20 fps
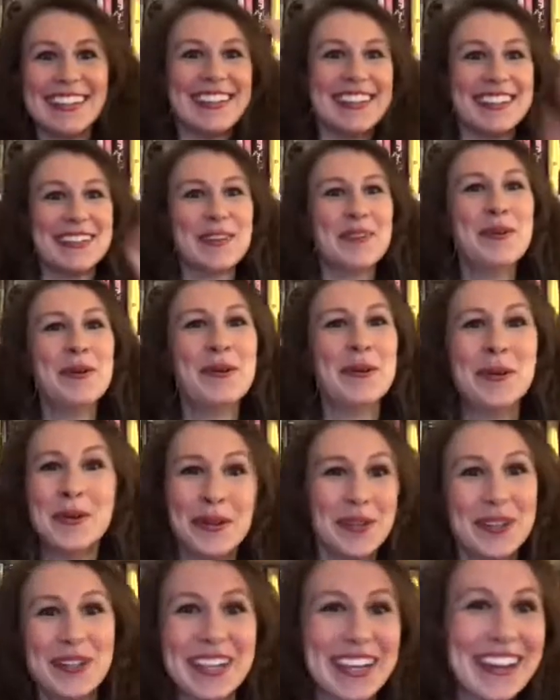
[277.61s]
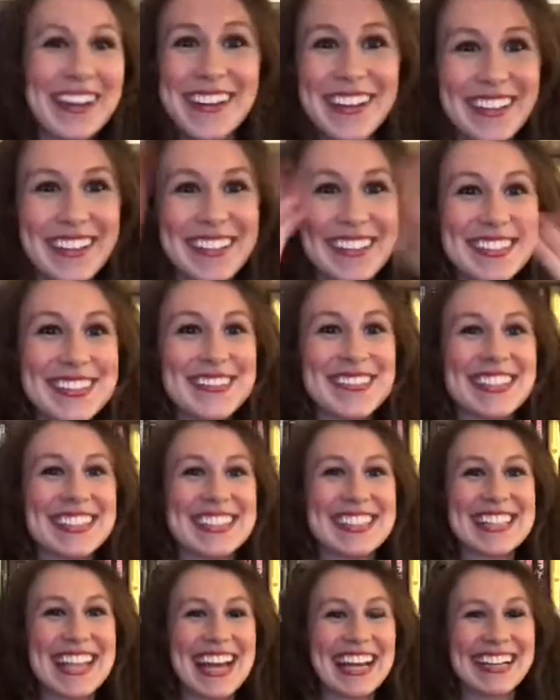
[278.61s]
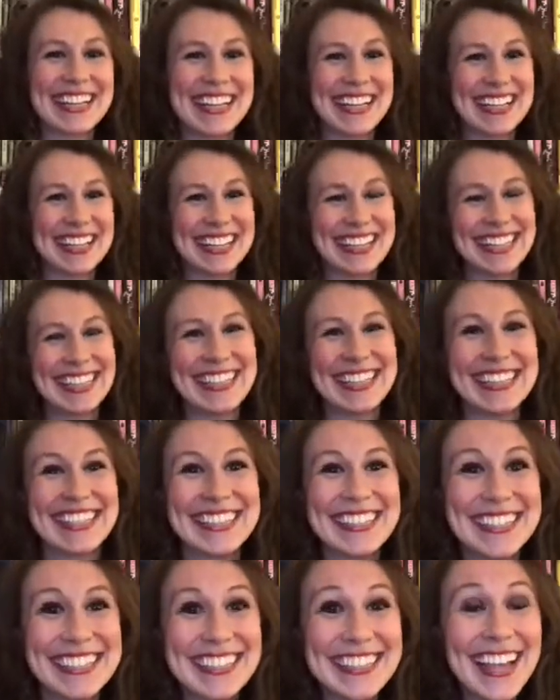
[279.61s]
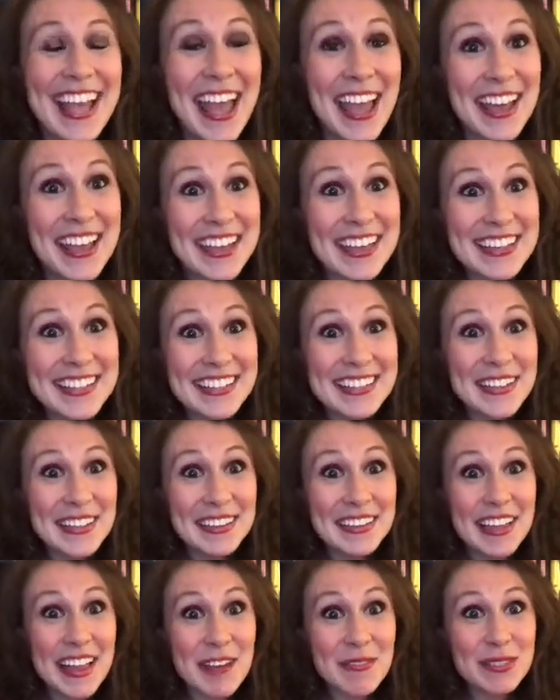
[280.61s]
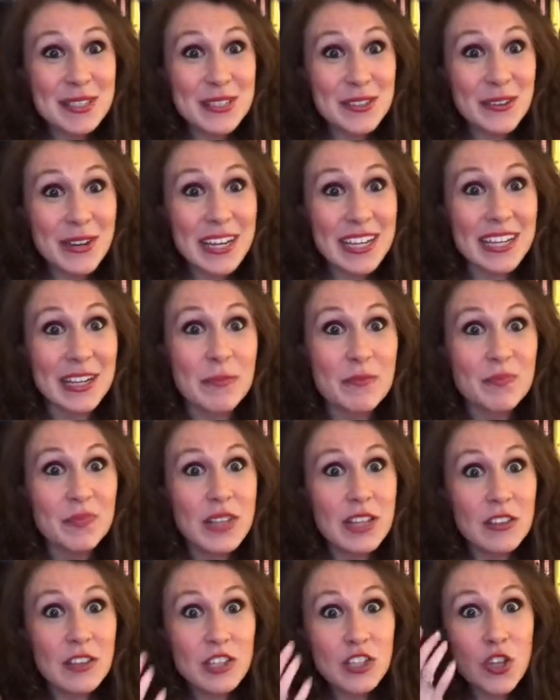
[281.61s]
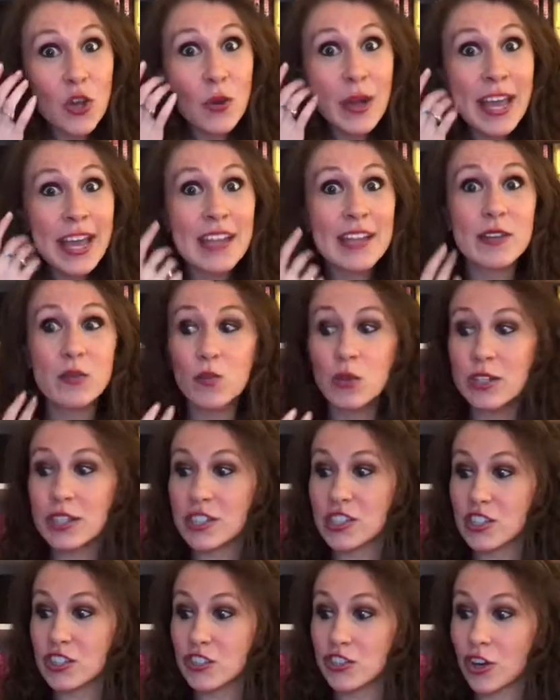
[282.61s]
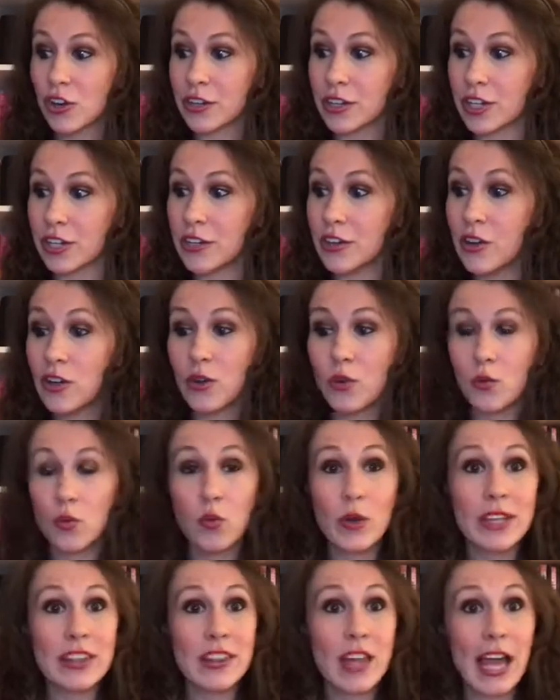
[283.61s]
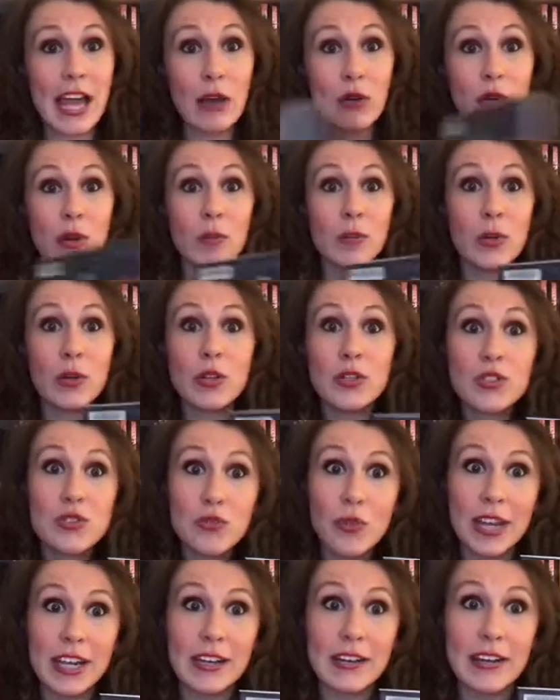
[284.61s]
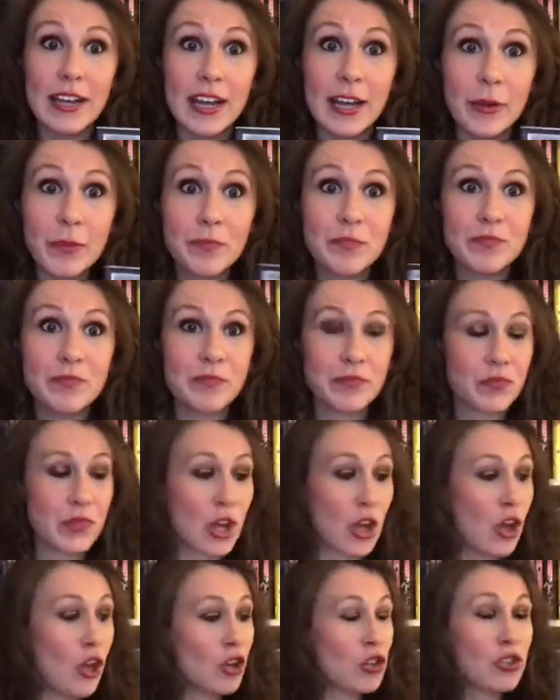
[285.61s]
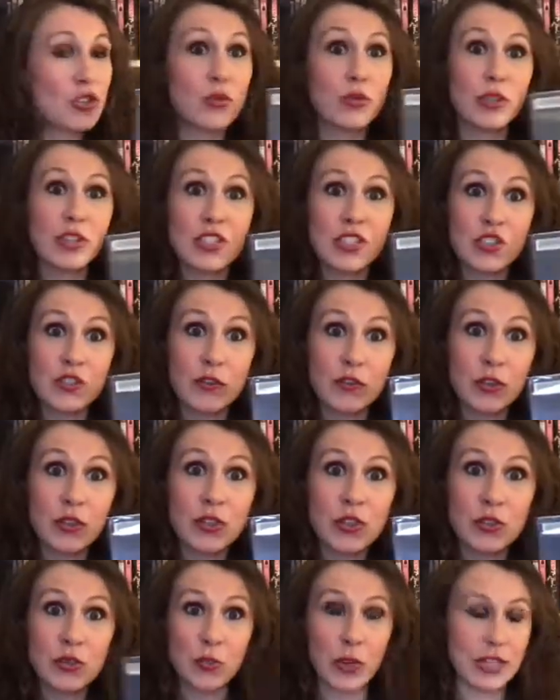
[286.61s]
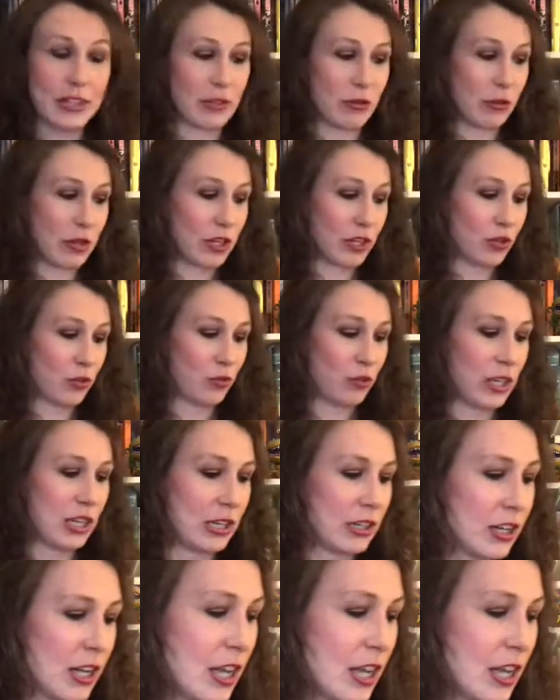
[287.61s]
Ooh, get all those wiggles out. That was great. Let's go ahead and we'll get started with our books right now. So this first one that we're going to read,